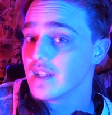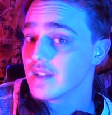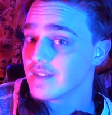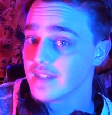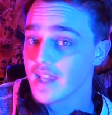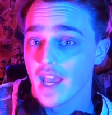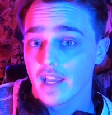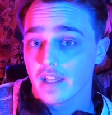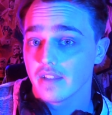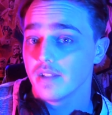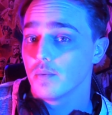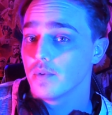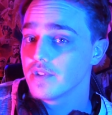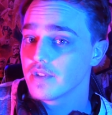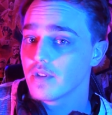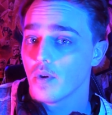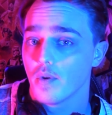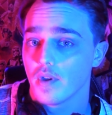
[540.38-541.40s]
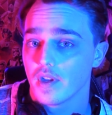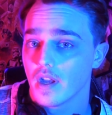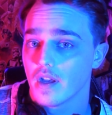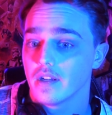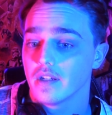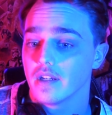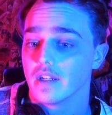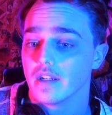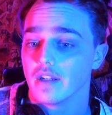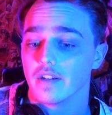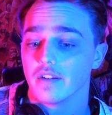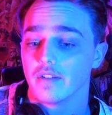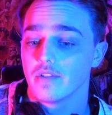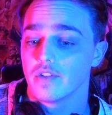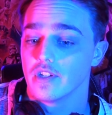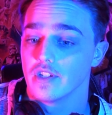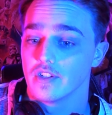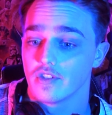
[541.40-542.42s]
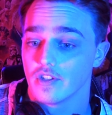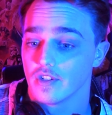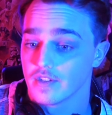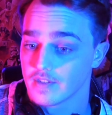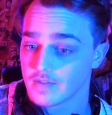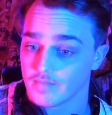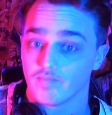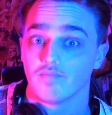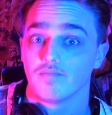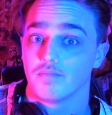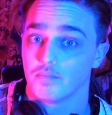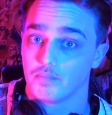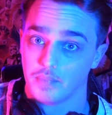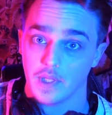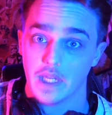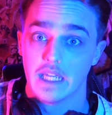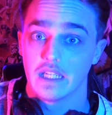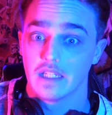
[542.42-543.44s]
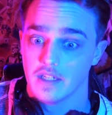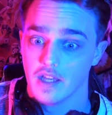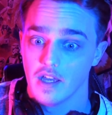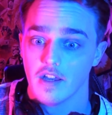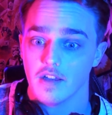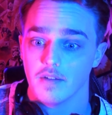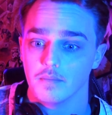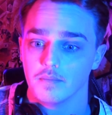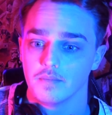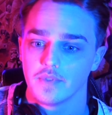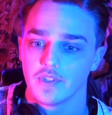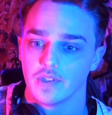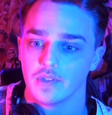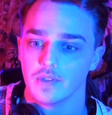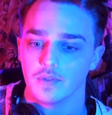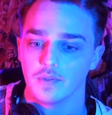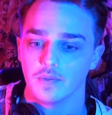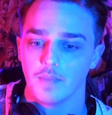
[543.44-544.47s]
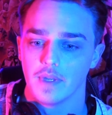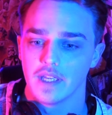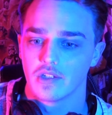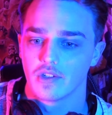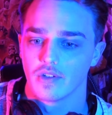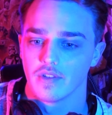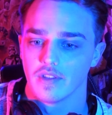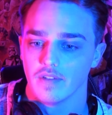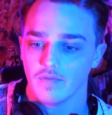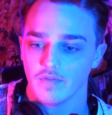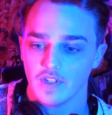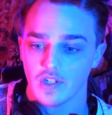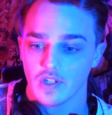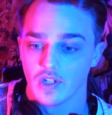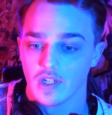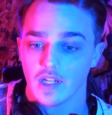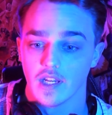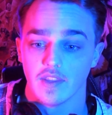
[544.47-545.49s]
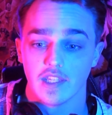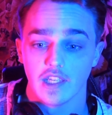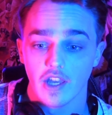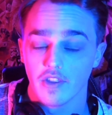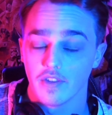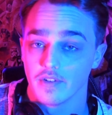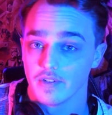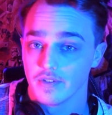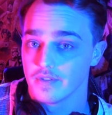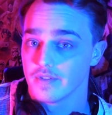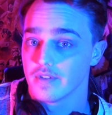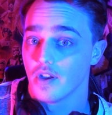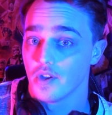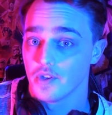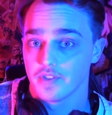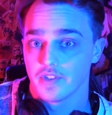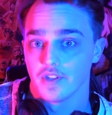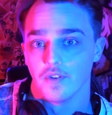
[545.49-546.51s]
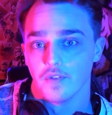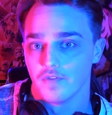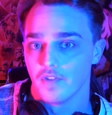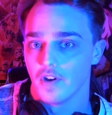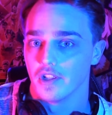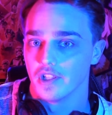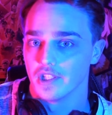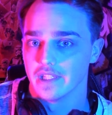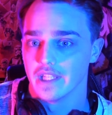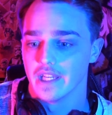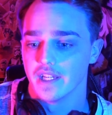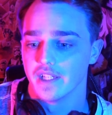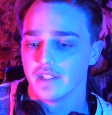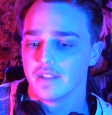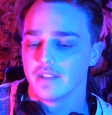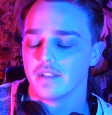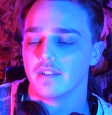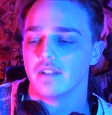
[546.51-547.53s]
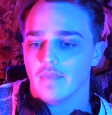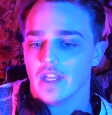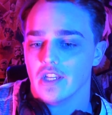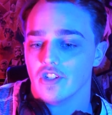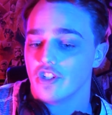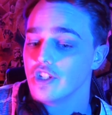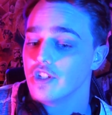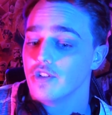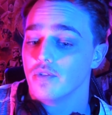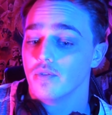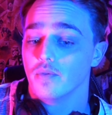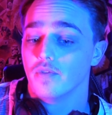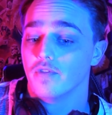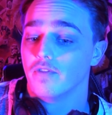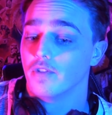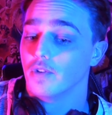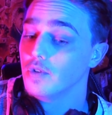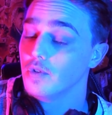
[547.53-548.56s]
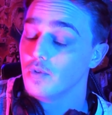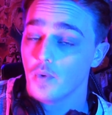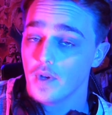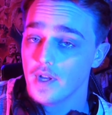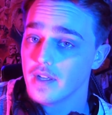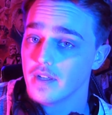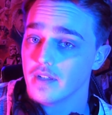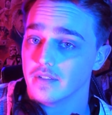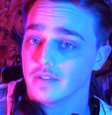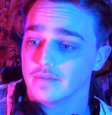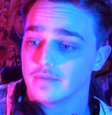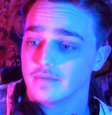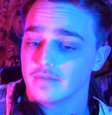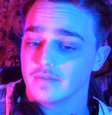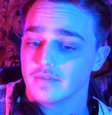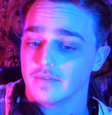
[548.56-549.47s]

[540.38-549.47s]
exactly what's going on here. She's just playing dumb to make sure that Vision and the others also fall in line. And she knew full well